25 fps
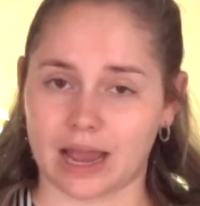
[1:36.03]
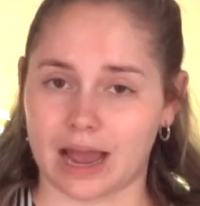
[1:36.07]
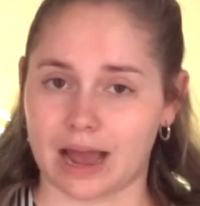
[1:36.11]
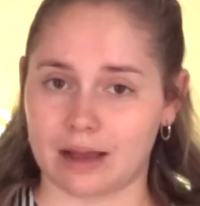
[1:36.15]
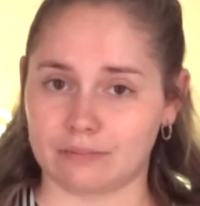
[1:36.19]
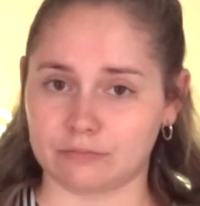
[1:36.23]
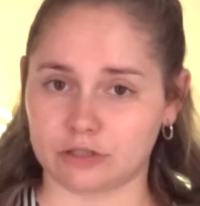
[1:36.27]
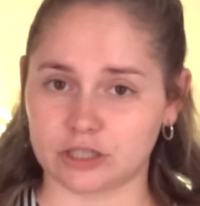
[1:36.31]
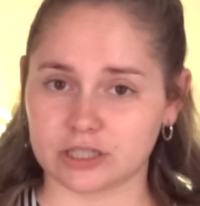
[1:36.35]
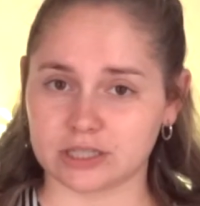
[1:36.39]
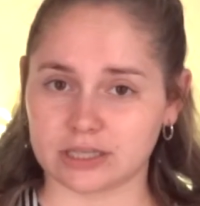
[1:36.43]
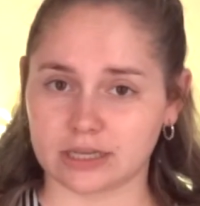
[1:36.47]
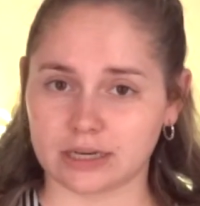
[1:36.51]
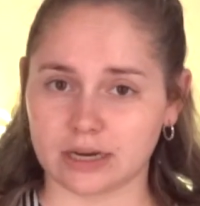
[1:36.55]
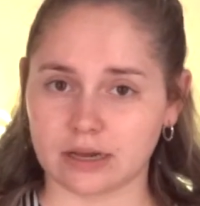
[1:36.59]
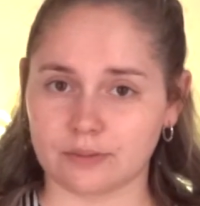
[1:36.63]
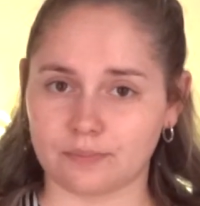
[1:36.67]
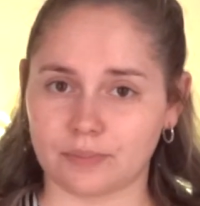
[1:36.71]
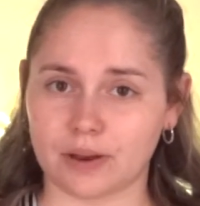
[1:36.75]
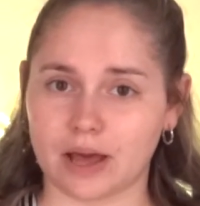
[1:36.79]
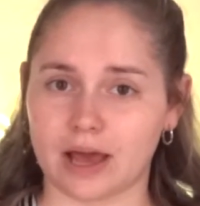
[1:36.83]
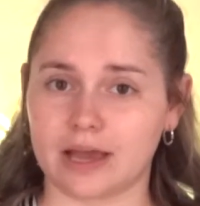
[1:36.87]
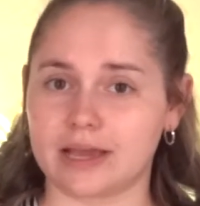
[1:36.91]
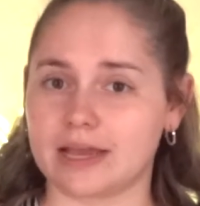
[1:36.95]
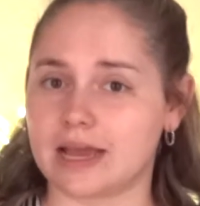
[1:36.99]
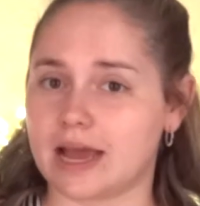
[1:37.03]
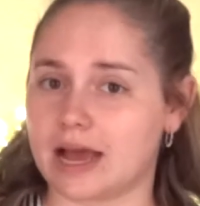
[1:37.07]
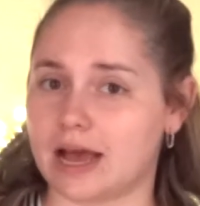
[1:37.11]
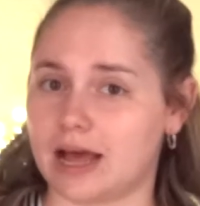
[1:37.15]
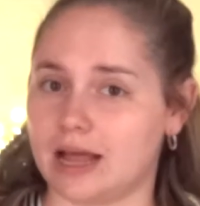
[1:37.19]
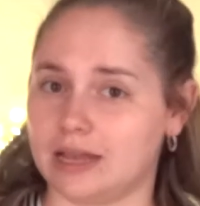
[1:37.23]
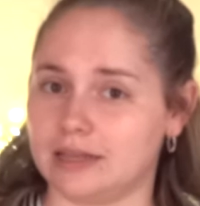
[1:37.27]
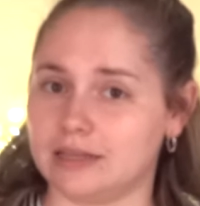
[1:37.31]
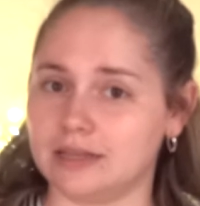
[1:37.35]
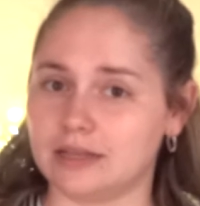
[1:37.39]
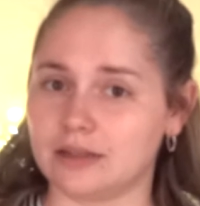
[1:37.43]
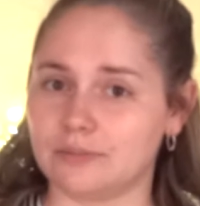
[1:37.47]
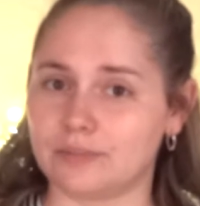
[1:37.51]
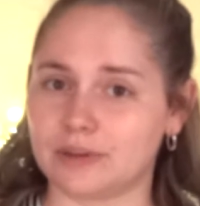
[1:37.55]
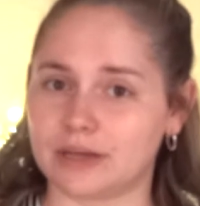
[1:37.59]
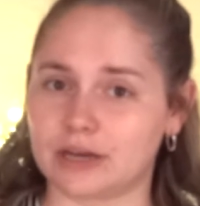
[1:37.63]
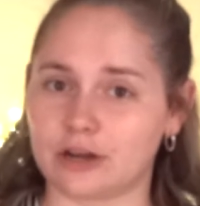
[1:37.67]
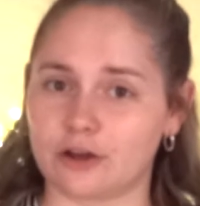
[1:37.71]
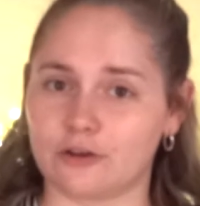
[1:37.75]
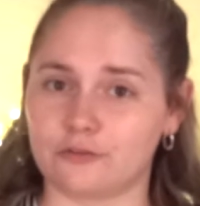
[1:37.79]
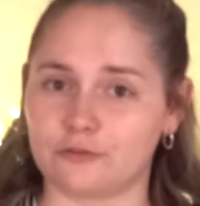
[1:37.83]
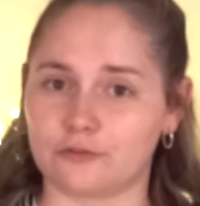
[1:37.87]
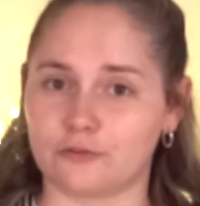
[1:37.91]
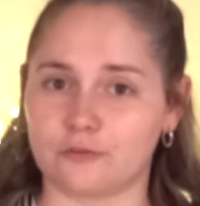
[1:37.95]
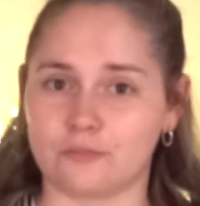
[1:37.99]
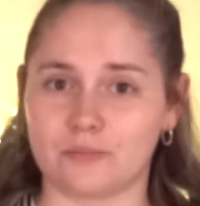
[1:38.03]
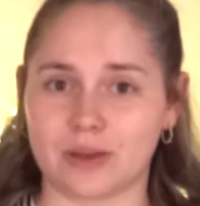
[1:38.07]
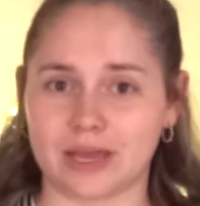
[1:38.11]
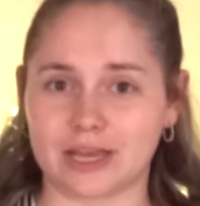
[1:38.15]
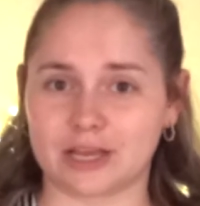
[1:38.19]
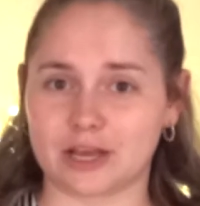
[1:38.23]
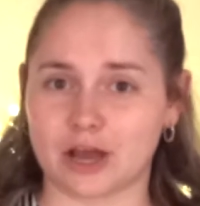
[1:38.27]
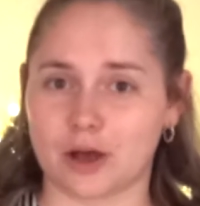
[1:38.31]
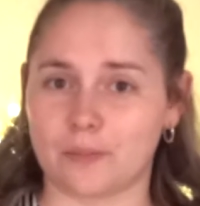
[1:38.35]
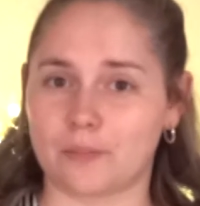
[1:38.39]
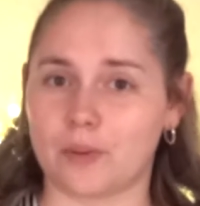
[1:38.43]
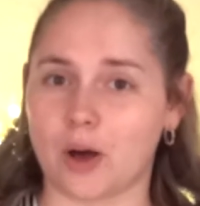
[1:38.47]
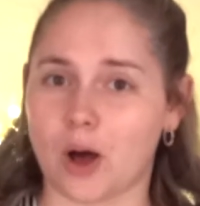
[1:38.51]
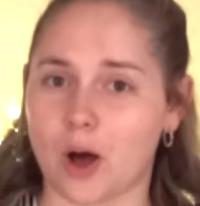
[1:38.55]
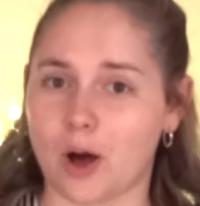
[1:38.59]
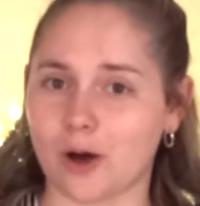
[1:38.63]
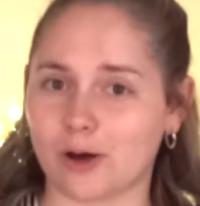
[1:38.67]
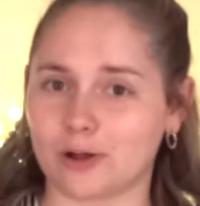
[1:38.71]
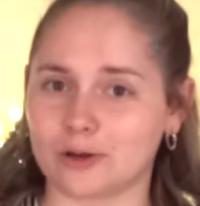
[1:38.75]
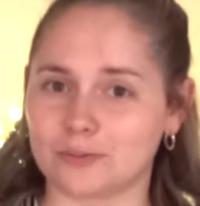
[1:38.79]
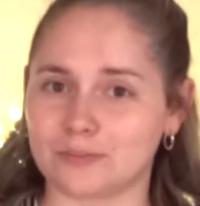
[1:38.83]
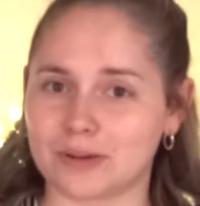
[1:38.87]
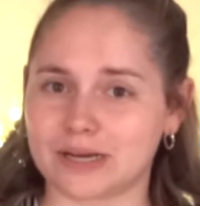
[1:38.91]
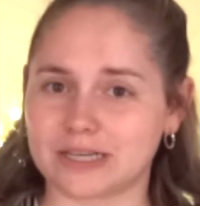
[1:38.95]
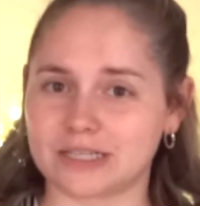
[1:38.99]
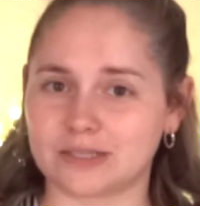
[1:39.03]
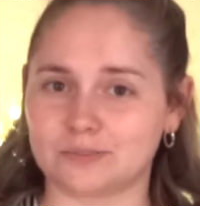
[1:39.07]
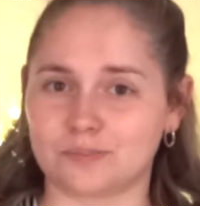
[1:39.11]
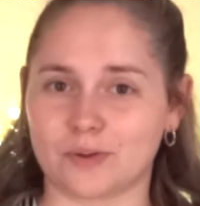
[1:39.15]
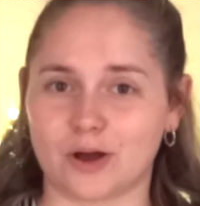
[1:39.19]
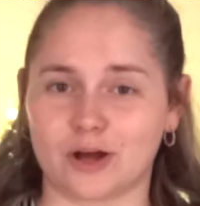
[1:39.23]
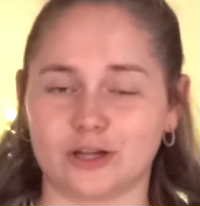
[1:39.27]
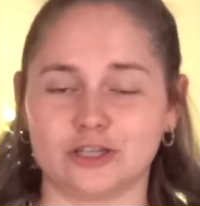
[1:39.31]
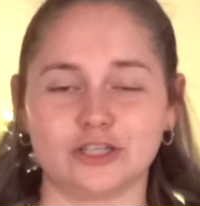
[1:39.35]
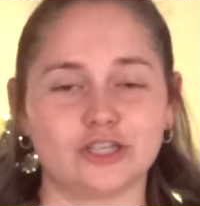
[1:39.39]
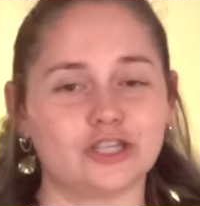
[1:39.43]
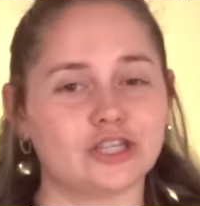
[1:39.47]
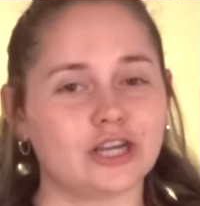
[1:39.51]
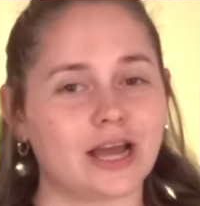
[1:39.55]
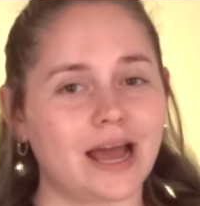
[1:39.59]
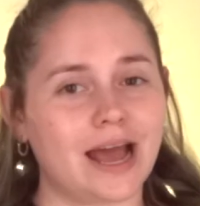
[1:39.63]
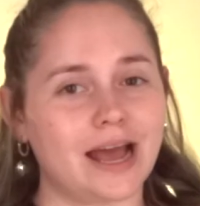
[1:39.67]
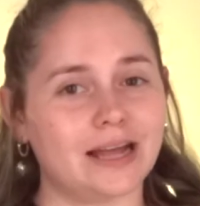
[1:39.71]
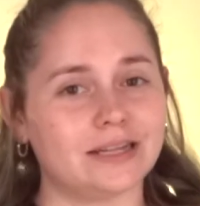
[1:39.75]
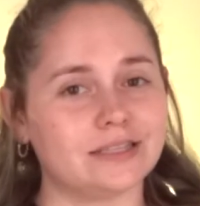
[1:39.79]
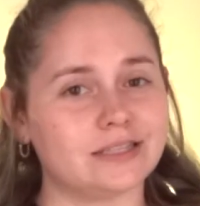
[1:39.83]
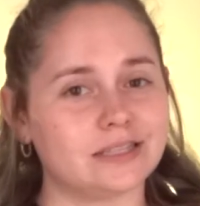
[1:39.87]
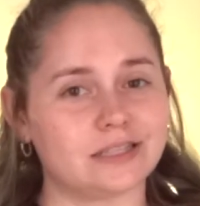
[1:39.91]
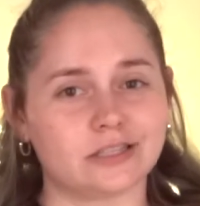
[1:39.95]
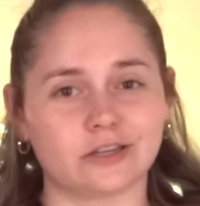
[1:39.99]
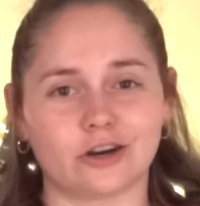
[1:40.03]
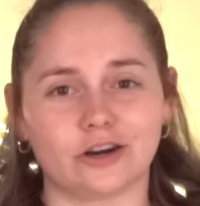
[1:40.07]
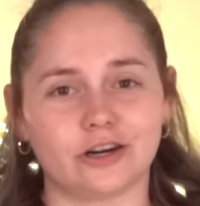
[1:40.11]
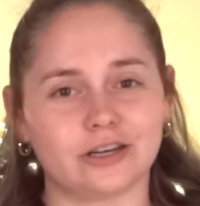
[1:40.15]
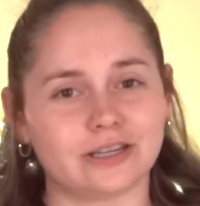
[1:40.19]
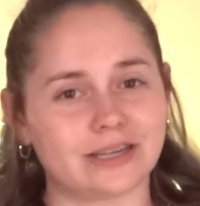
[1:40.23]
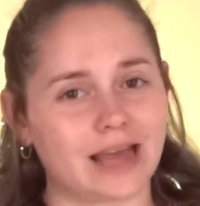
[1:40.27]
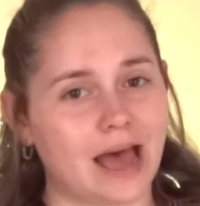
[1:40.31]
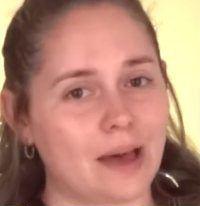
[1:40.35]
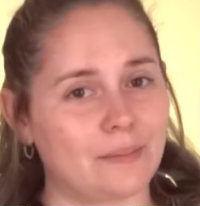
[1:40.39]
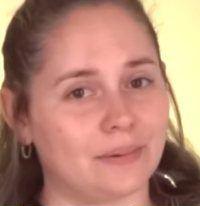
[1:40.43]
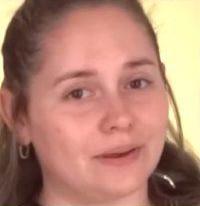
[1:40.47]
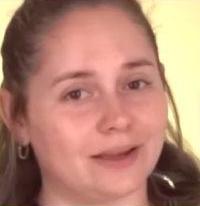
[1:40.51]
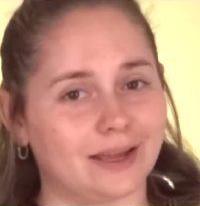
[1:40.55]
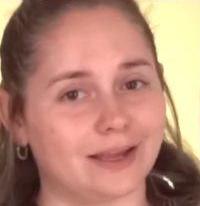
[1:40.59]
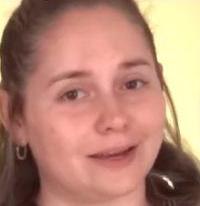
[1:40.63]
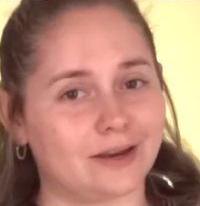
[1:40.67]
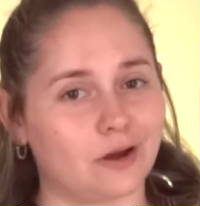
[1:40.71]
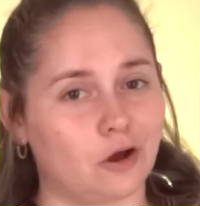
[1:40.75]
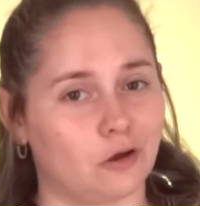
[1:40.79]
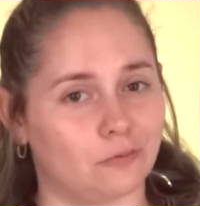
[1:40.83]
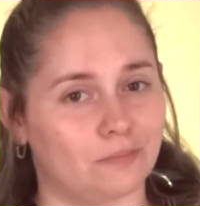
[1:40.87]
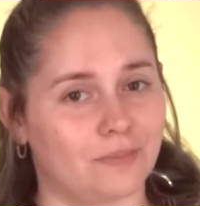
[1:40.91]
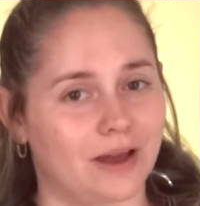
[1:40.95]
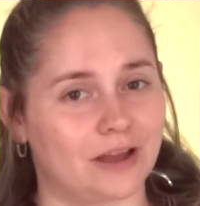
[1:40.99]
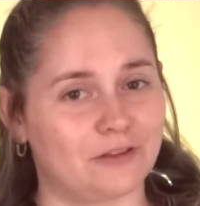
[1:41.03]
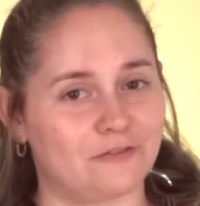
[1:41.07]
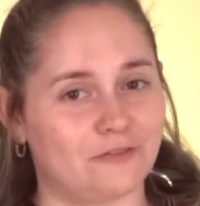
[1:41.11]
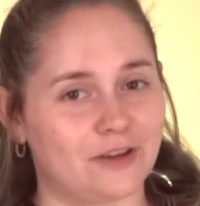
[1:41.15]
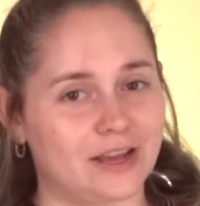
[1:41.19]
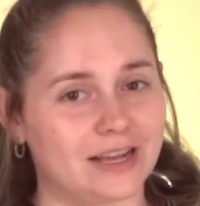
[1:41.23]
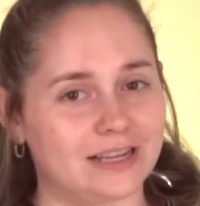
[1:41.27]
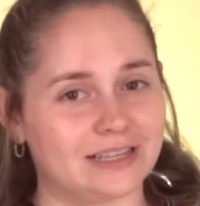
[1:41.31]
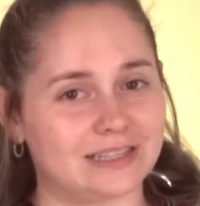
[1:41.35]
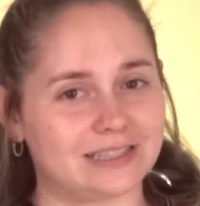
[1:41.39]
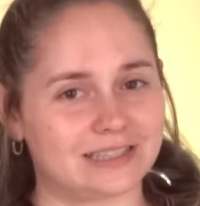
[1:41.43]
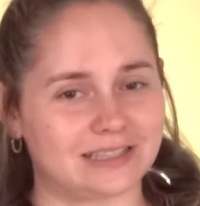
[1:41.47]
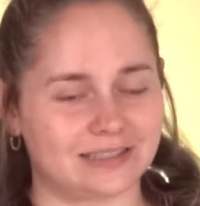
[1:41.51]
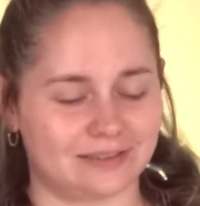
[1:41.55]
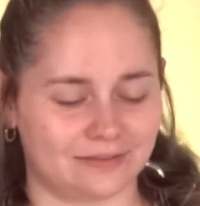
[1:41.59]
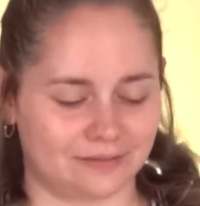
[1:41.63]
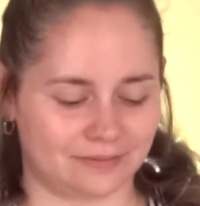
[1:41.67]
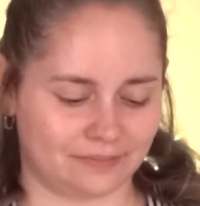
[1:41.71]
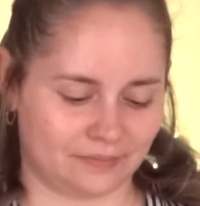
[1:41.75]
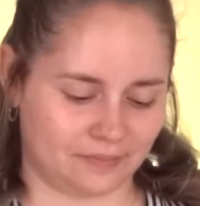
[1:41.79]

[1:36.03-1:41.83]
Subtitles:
I'm just gonna apply a little bit of makeup on my sponge and start dabbing it on my face.